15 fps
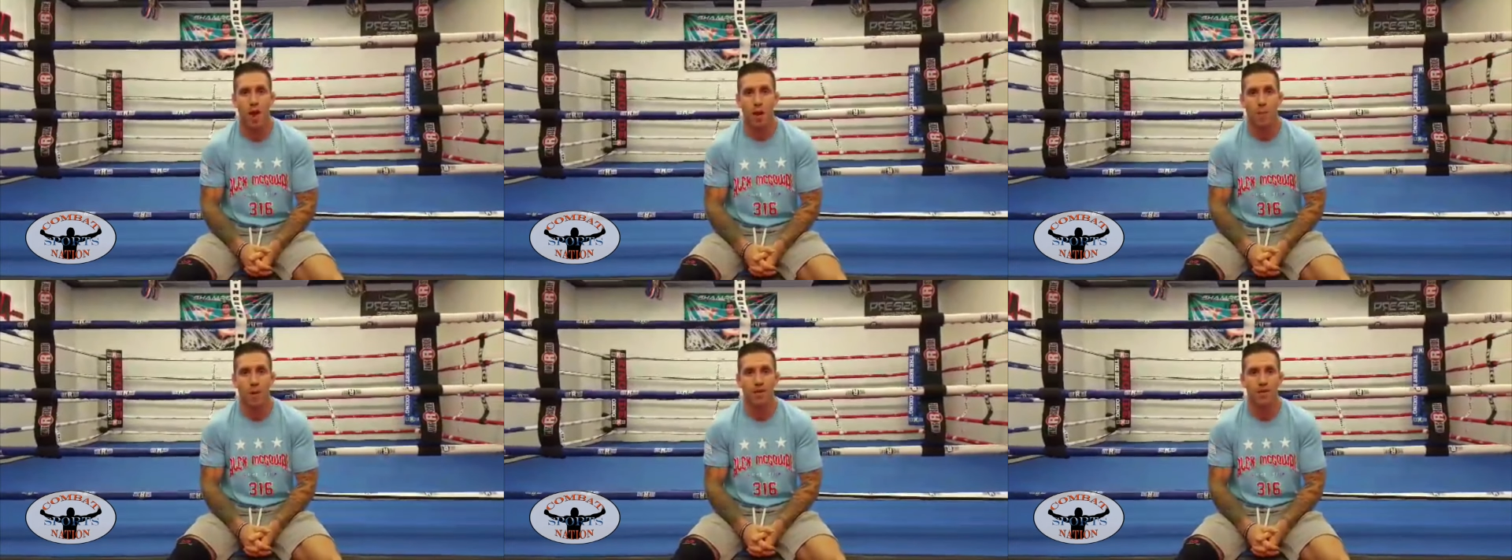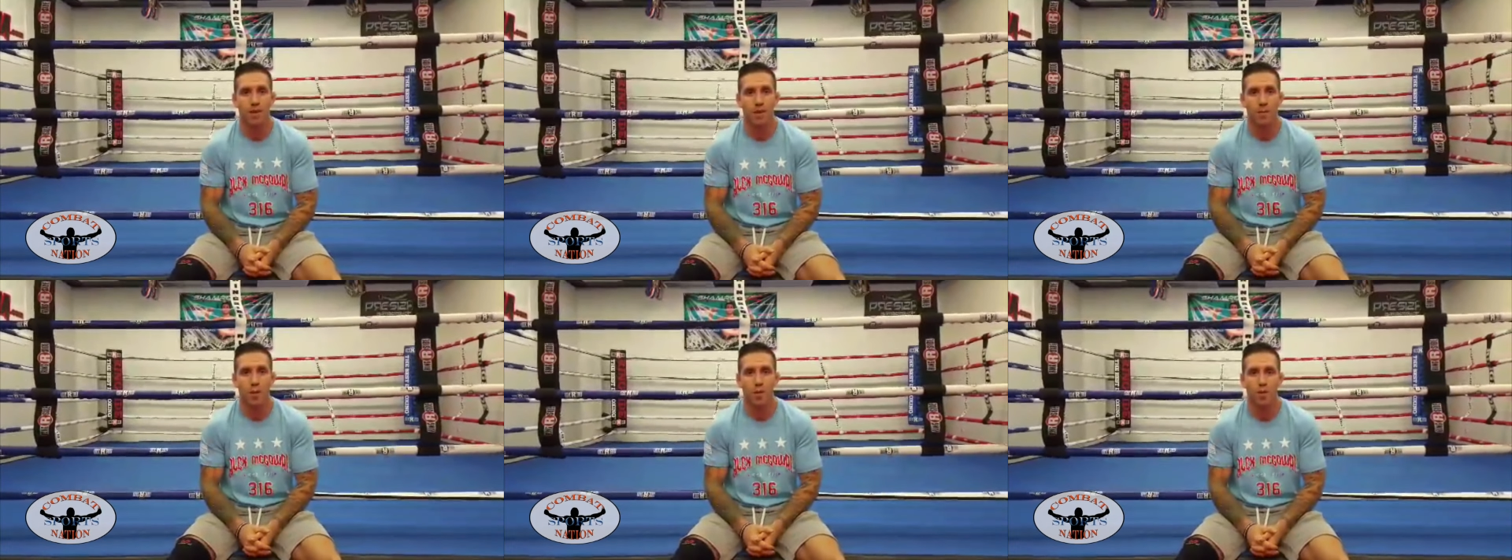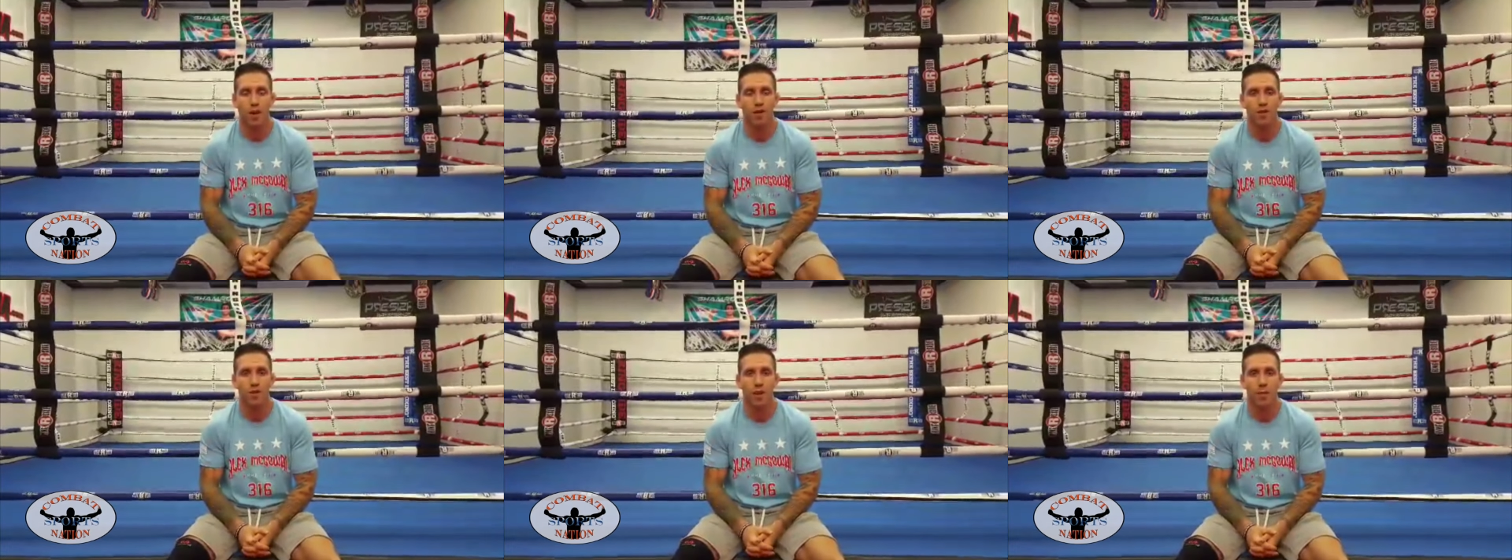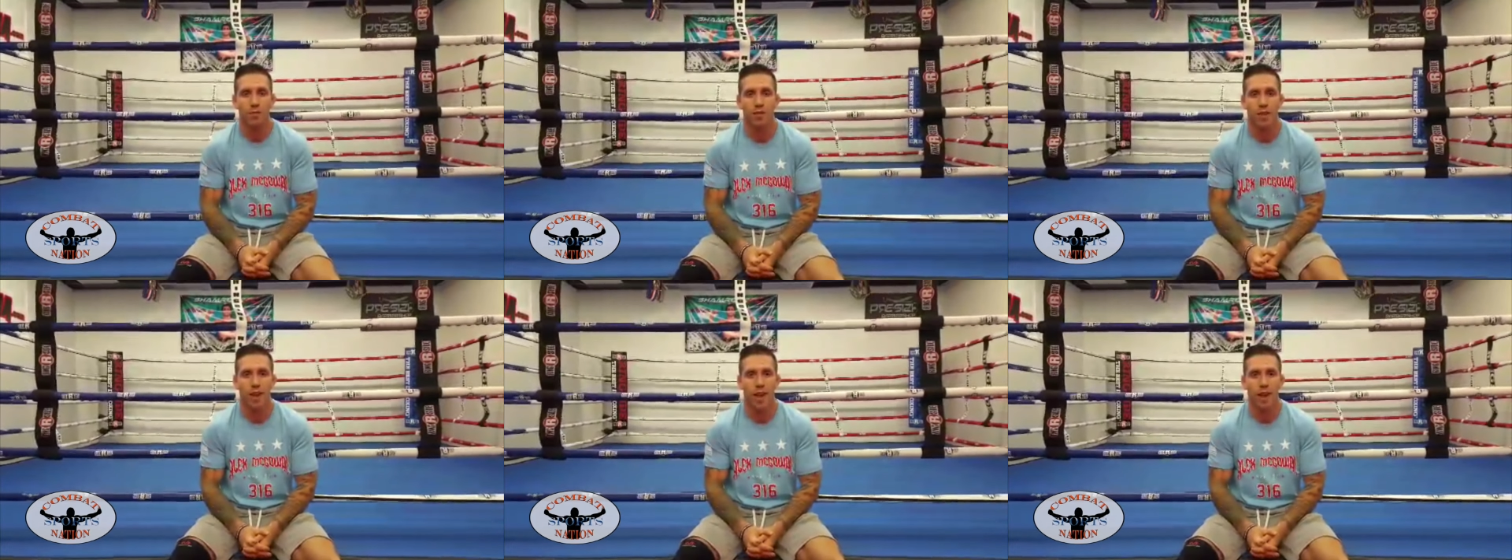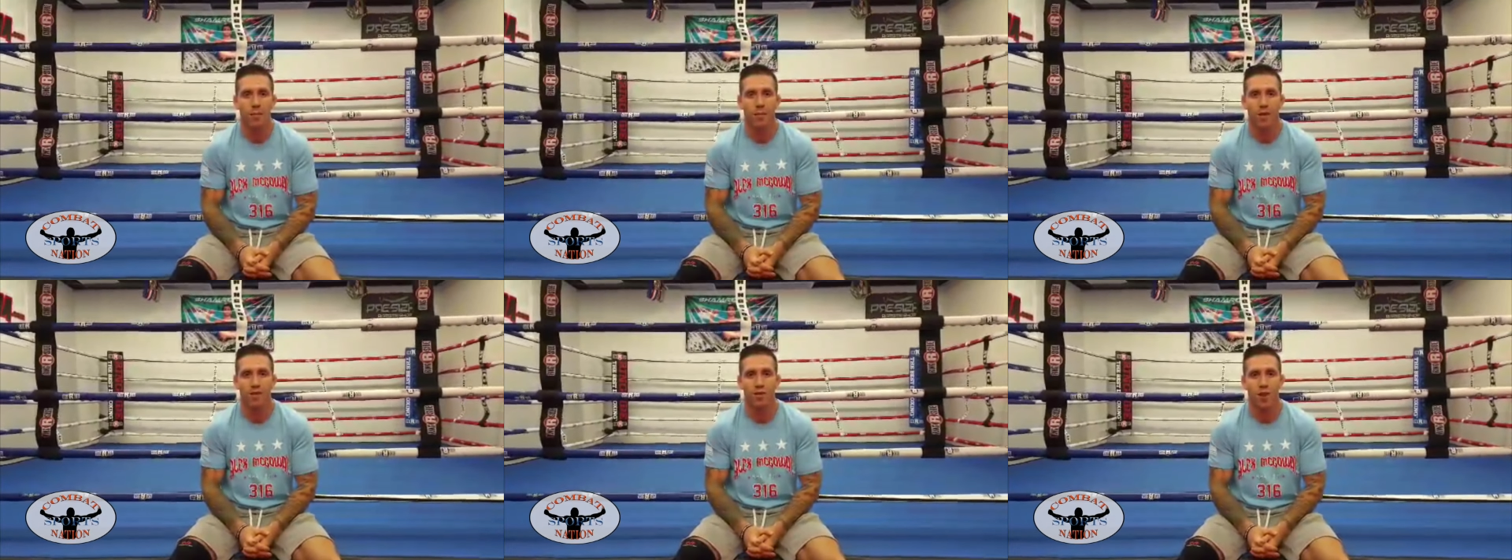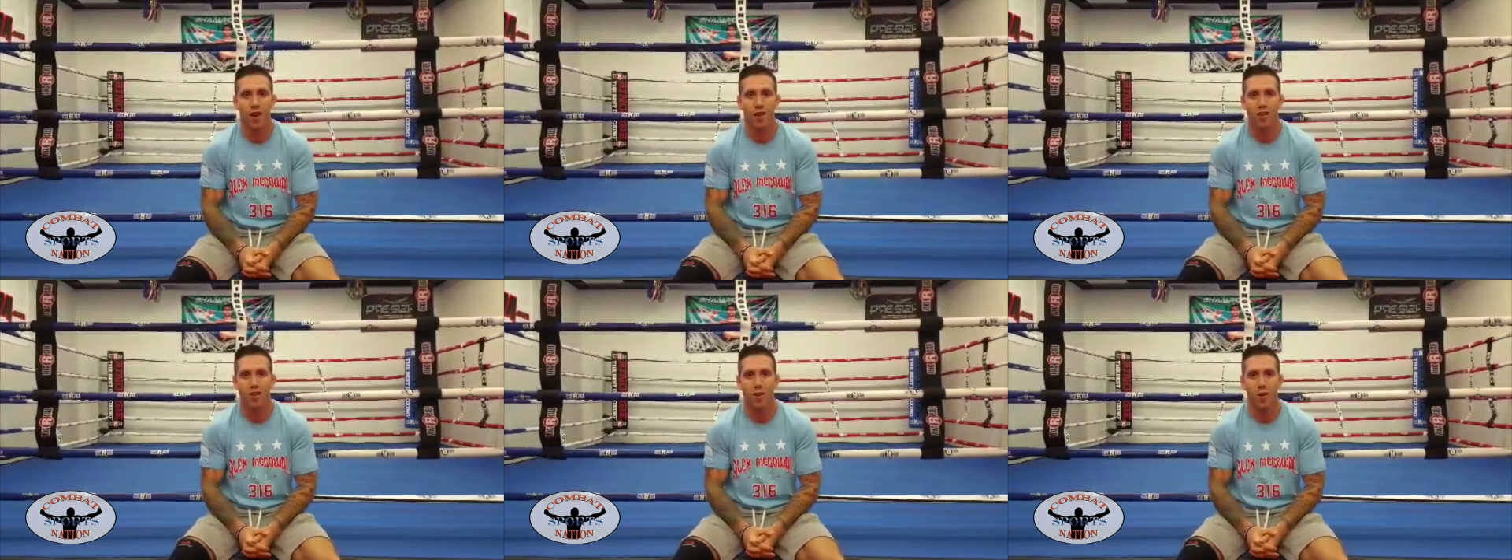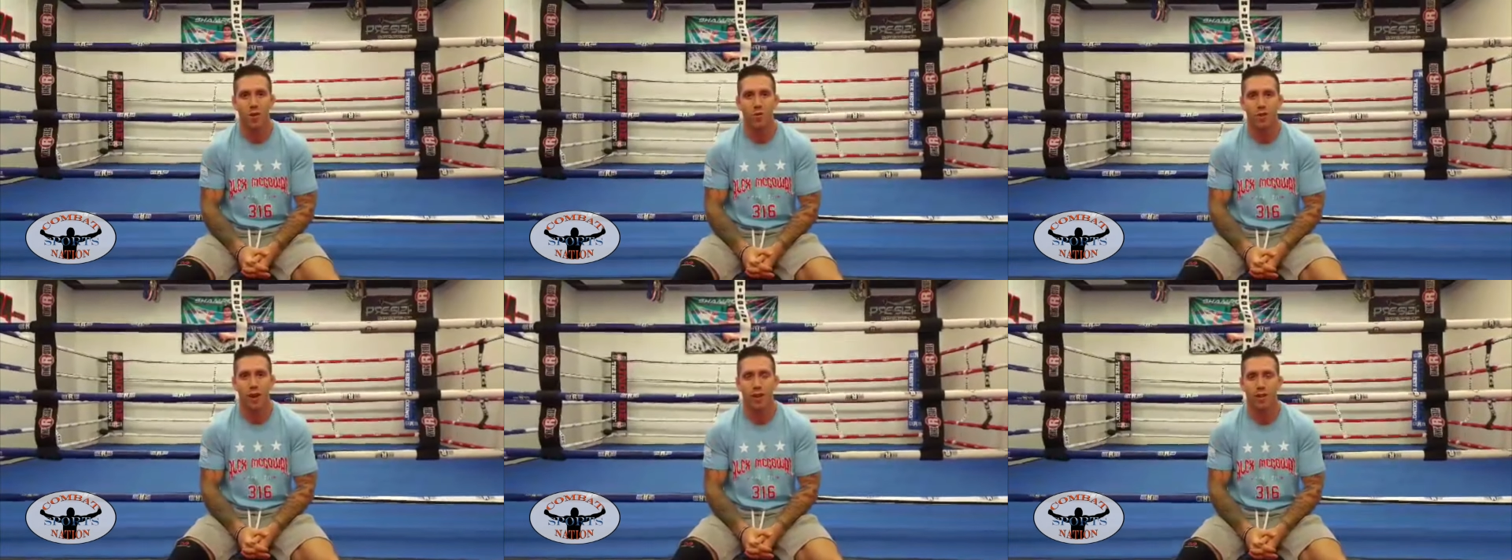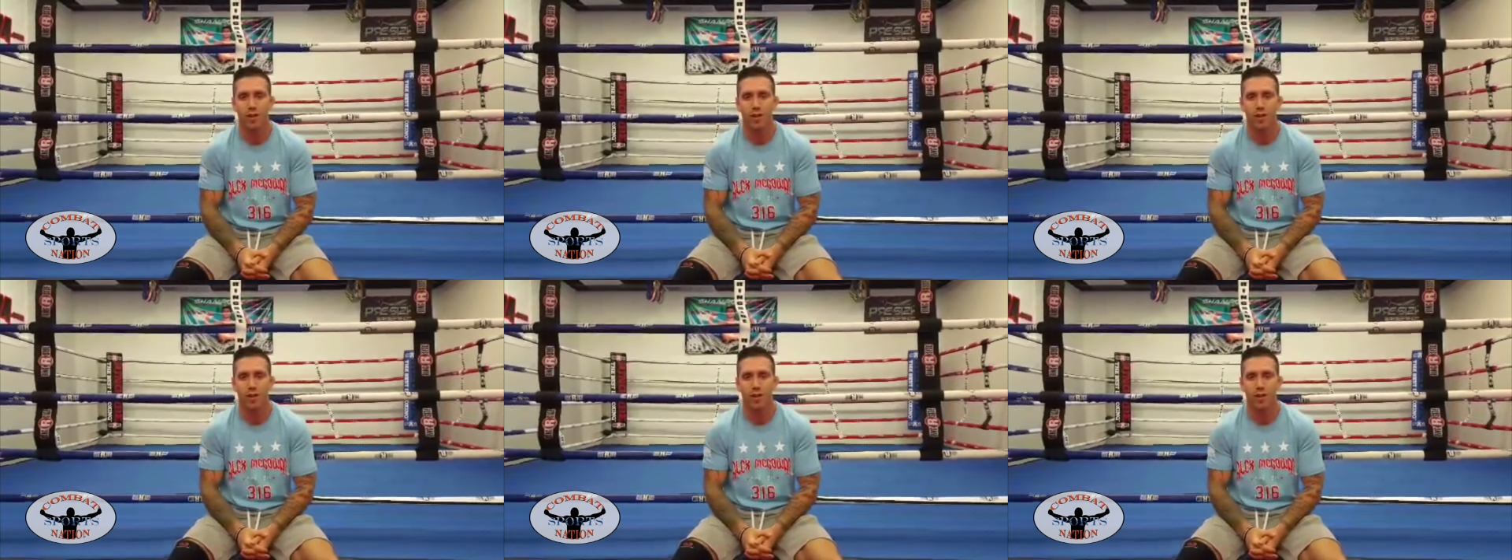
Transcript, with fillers: my team over at James K, my striking coach, Andy